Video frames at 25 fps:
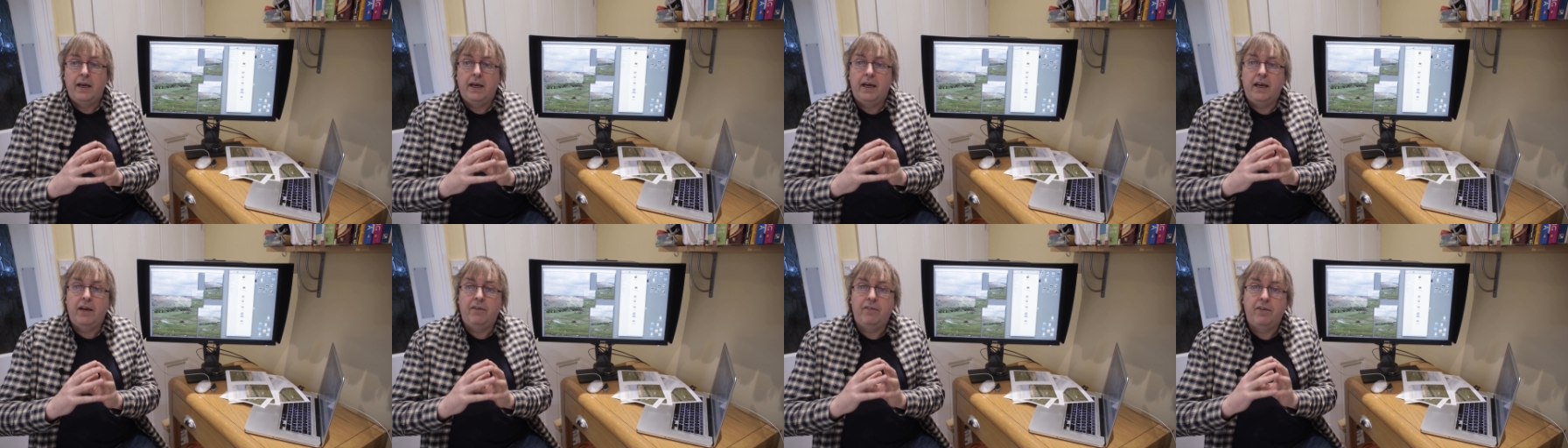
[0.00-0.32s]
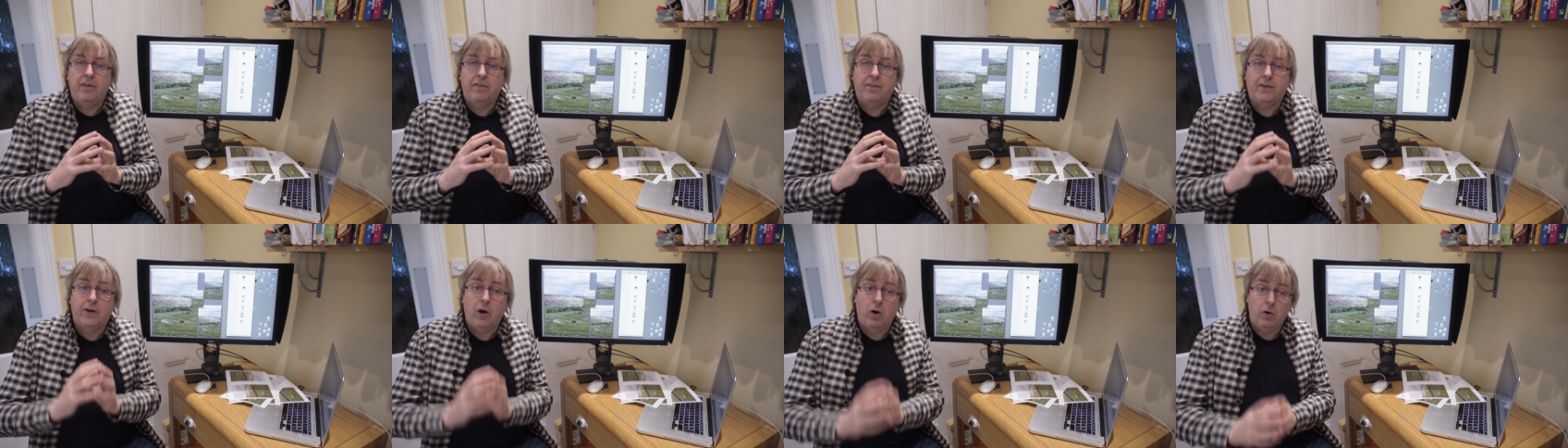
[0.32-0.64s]

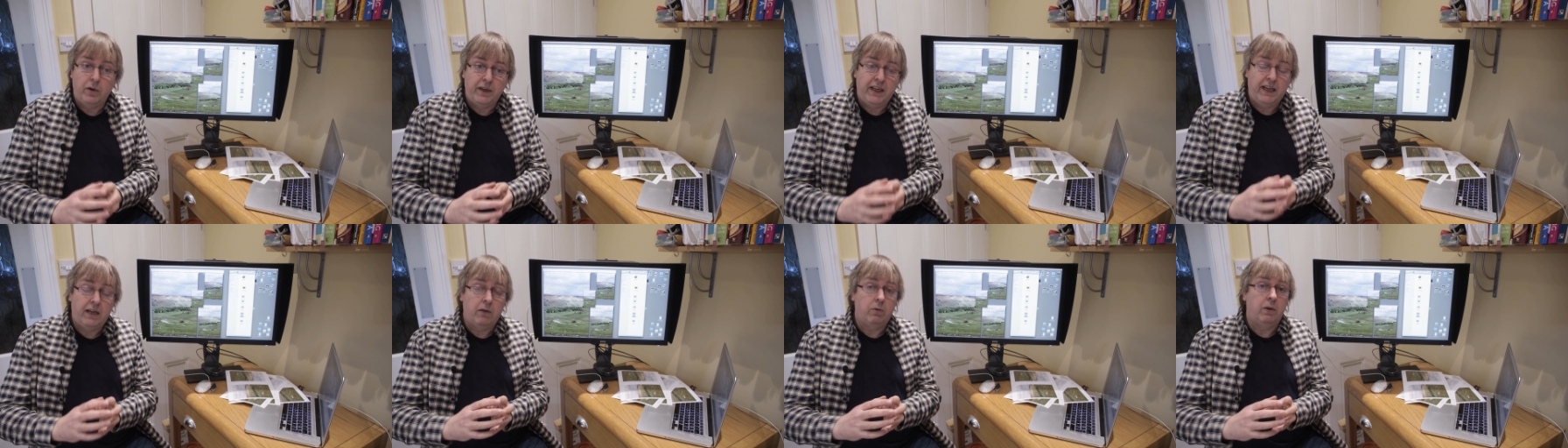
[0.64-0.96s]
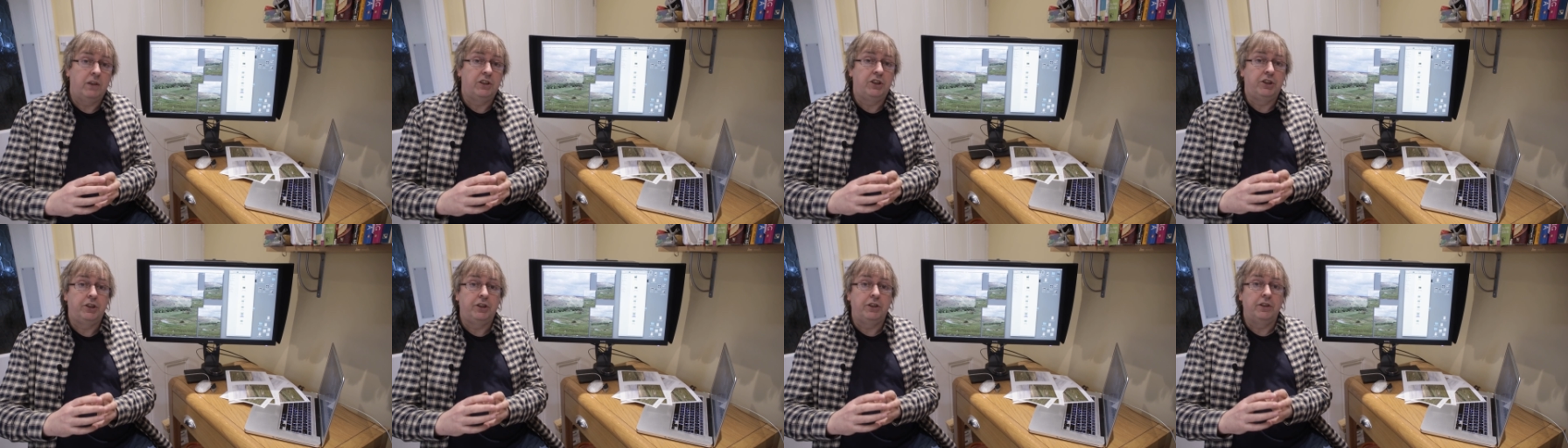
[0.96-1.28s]
If you've got any
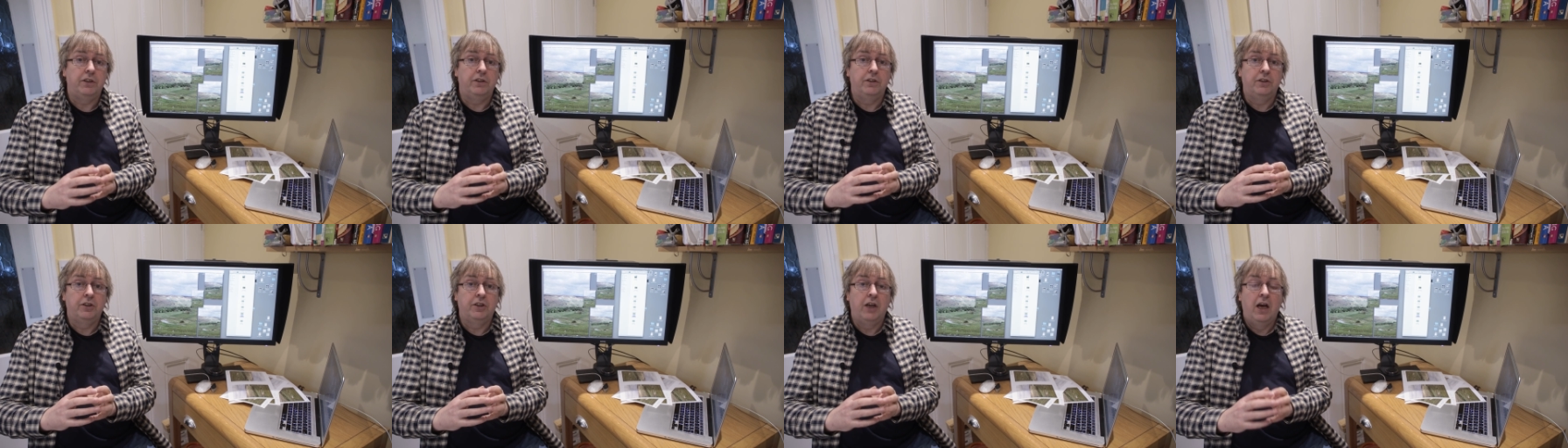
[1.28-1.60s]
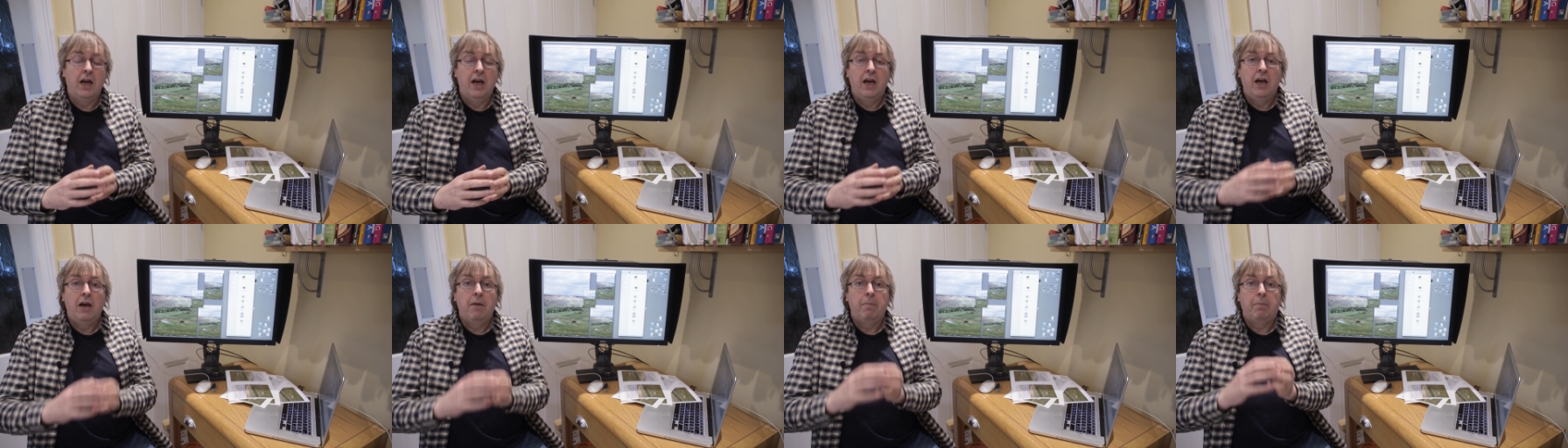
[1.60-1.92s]
questions,
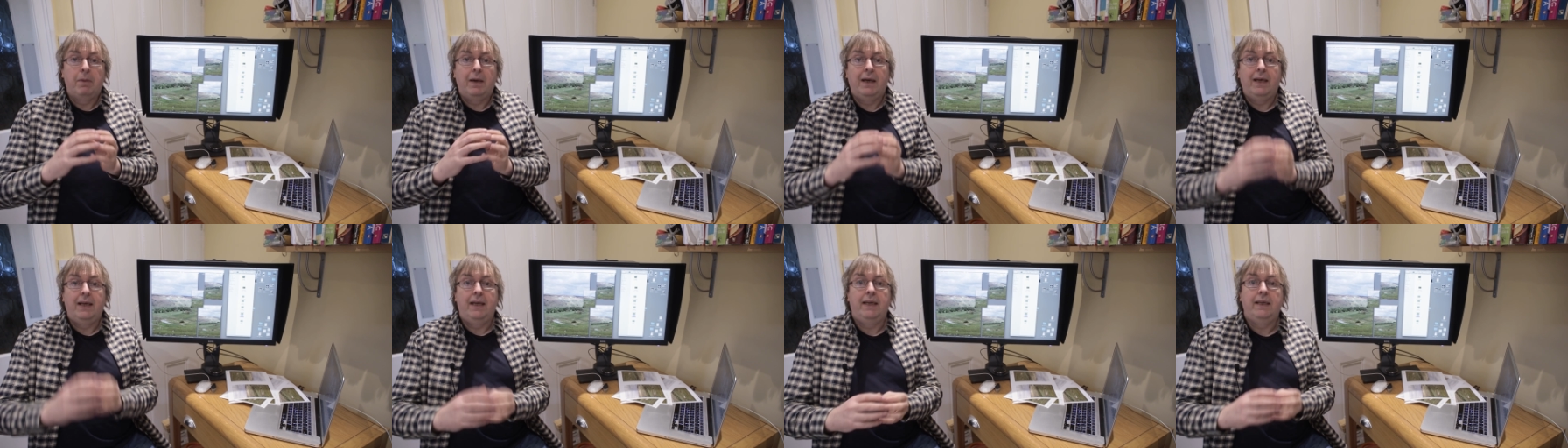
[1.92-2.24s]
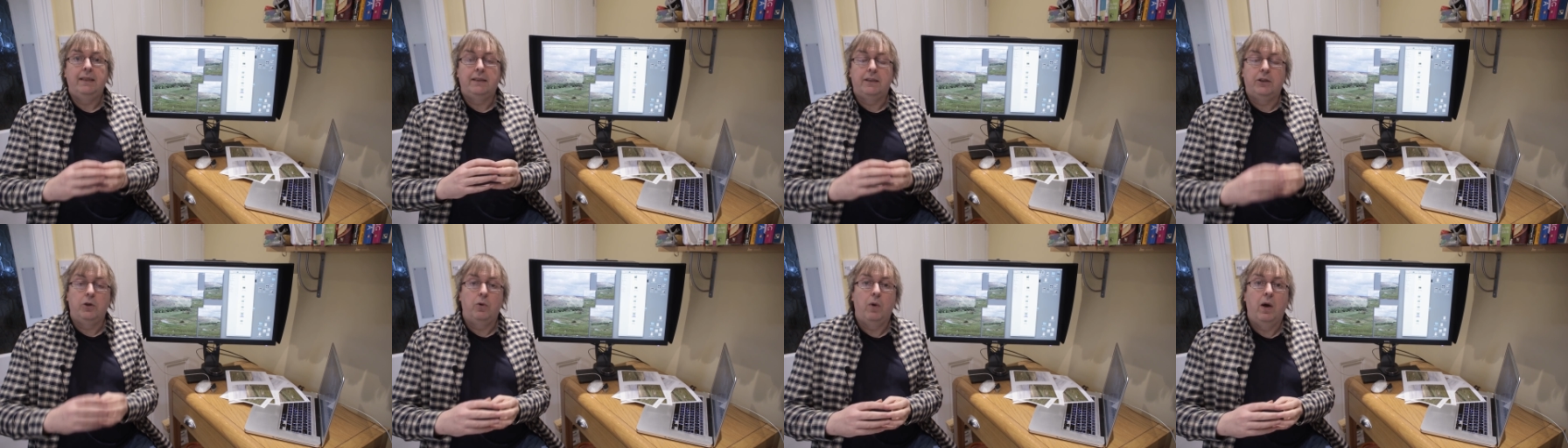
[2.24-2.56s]

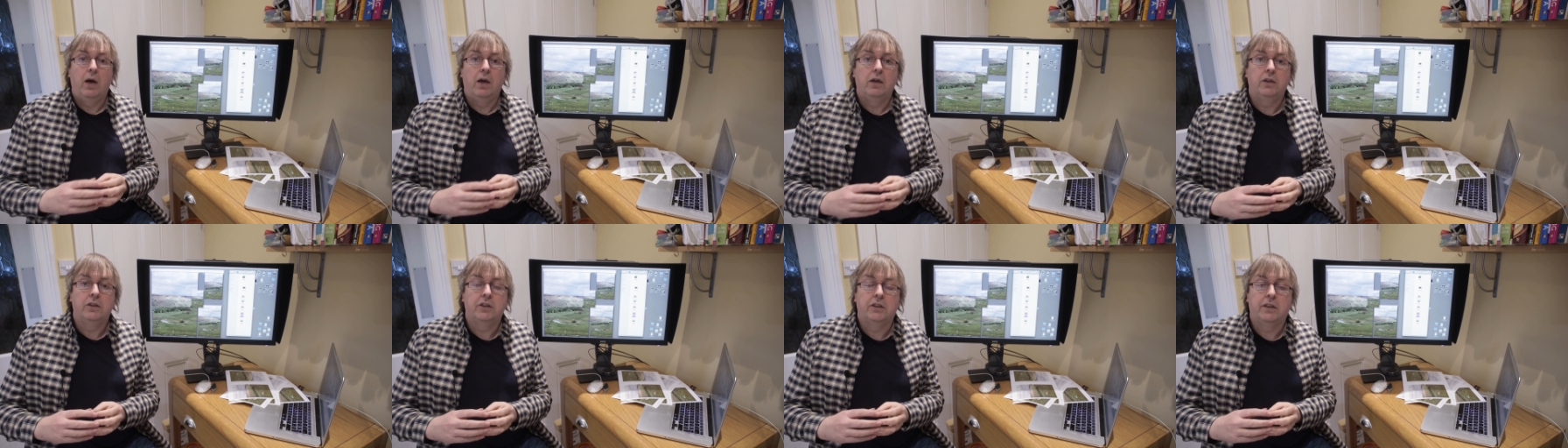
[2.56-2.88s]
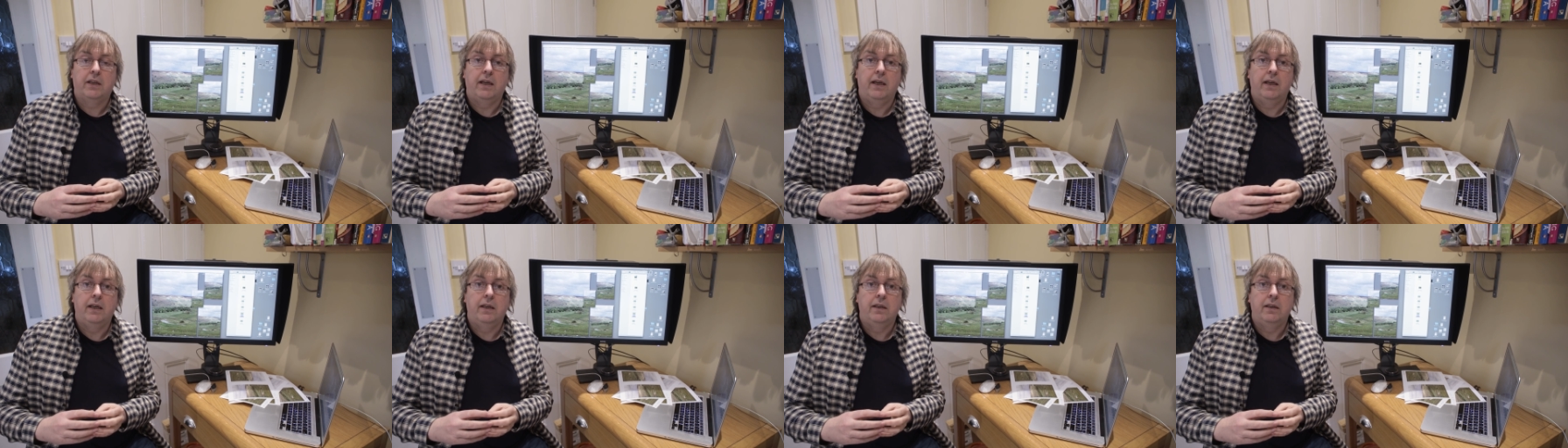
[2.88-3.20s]
please do
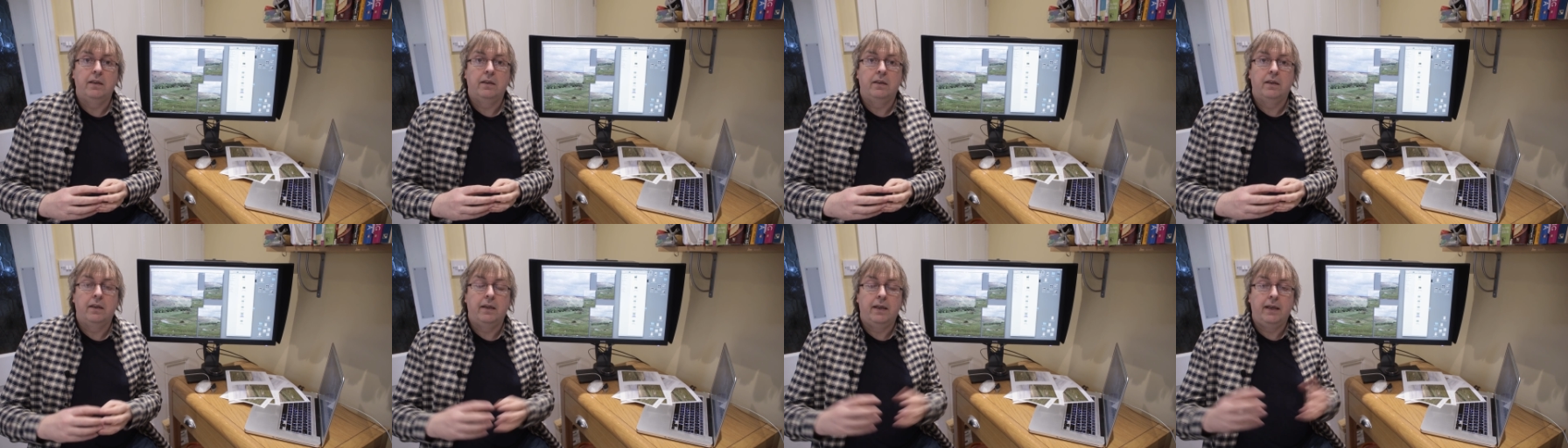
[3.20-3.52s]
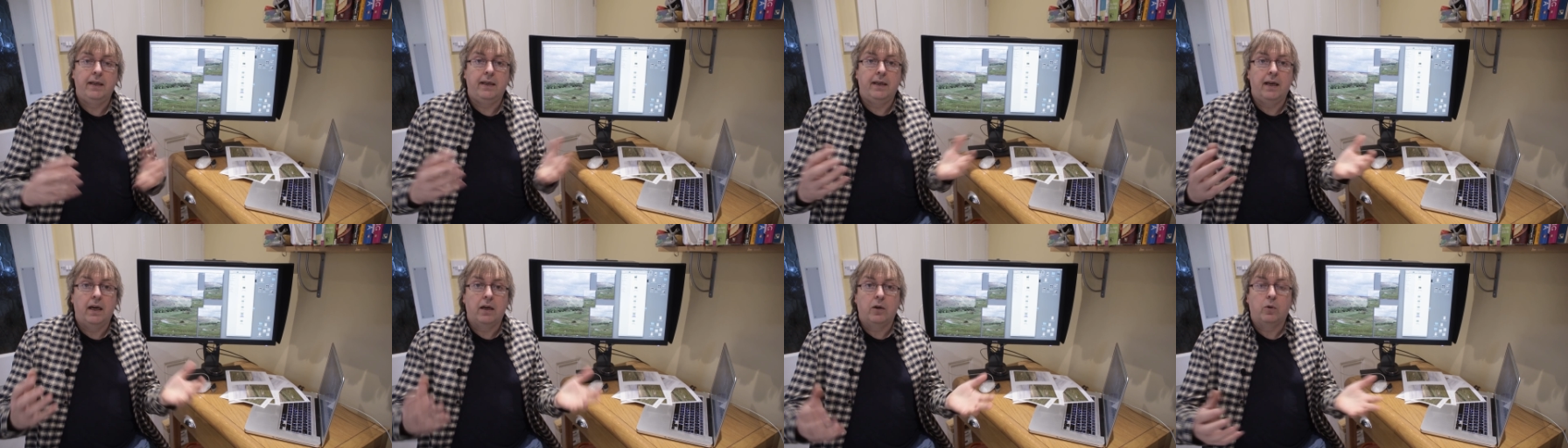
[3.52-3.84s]
ask in
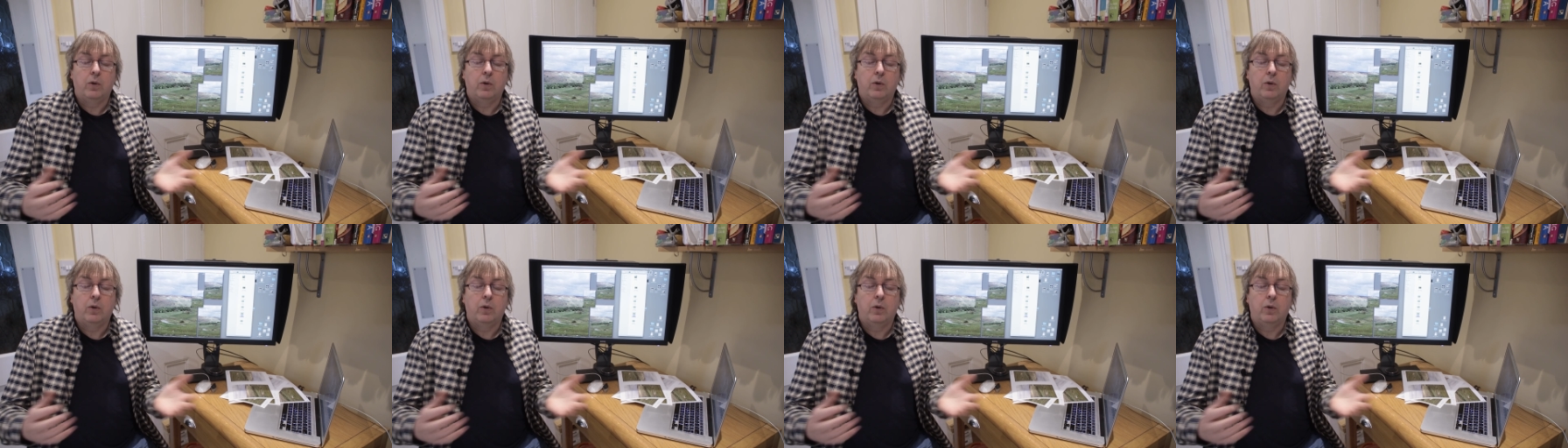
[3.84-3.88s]
the uh,